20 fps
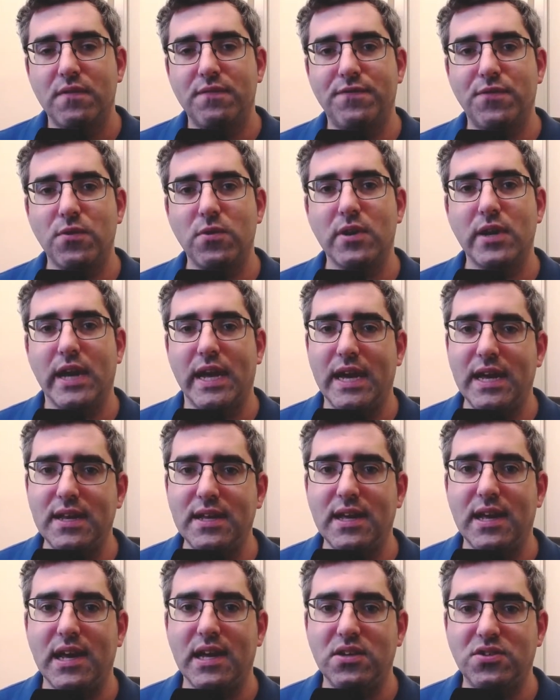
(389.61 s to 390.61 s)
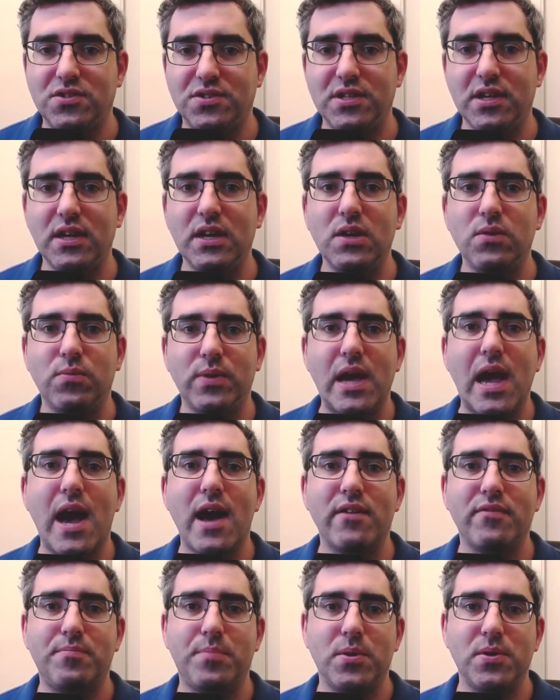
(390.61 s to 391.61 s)
For ADHD, we
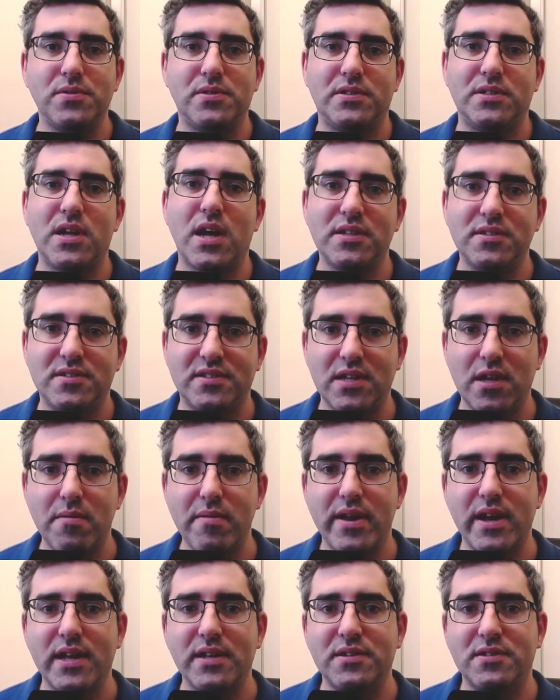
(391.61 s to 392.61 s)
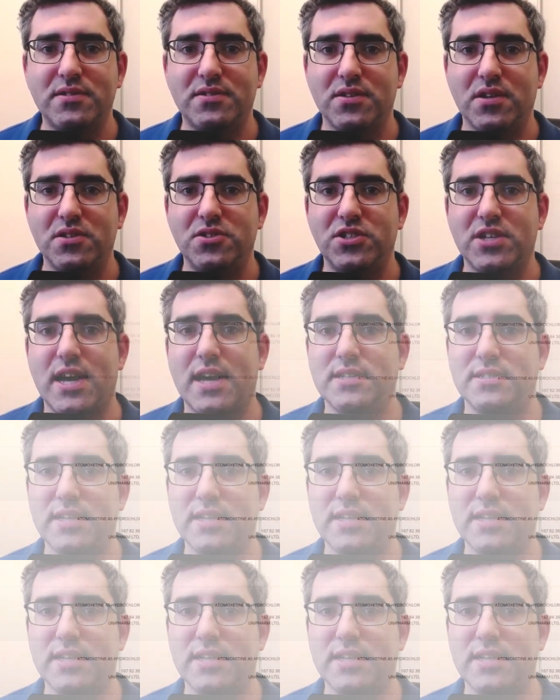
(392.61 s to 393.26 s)
have both non-stimulants such